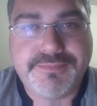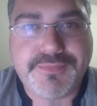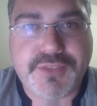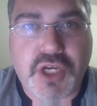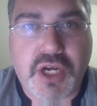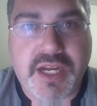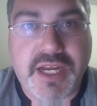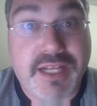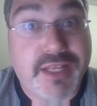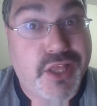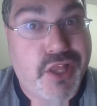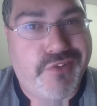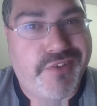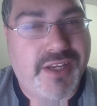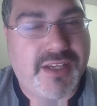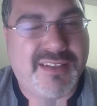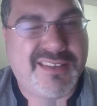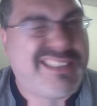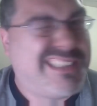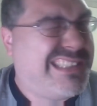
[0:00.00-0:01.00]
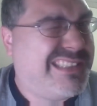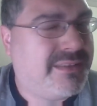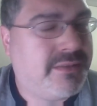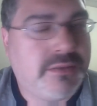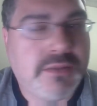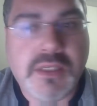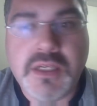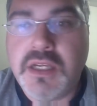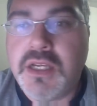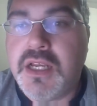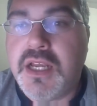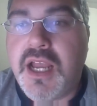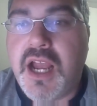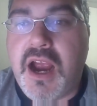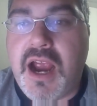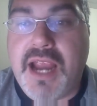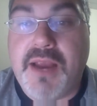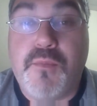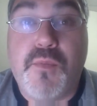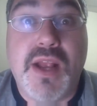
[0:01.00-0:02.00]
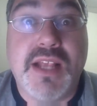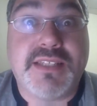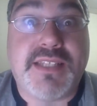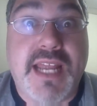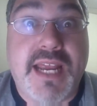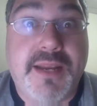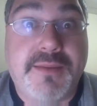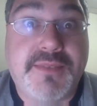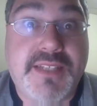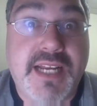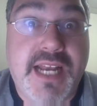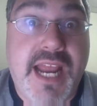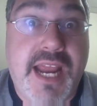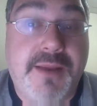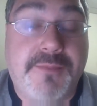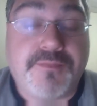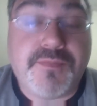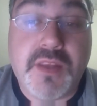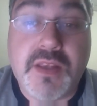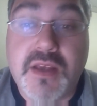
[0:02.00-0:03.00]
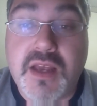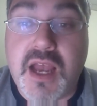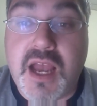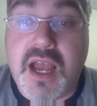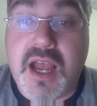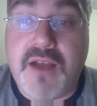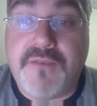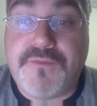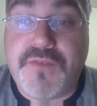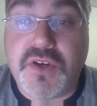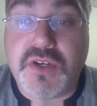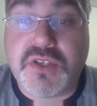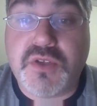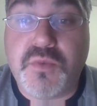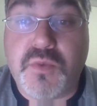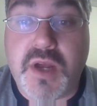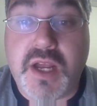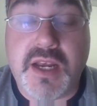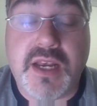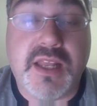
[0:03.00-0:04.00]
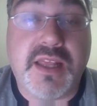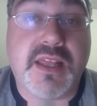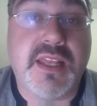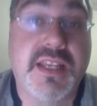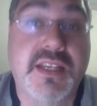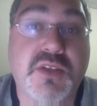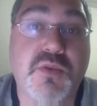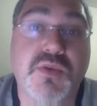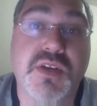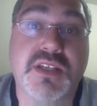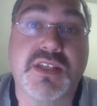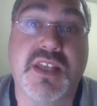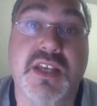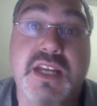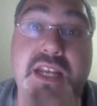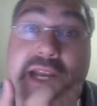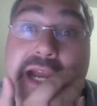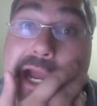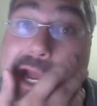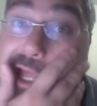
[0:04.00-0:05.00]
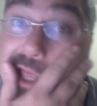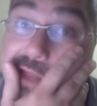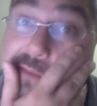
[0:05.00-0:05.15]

Sorry, Nick. Love you. All right, Wednesday today. Uh, first one. This was the uh,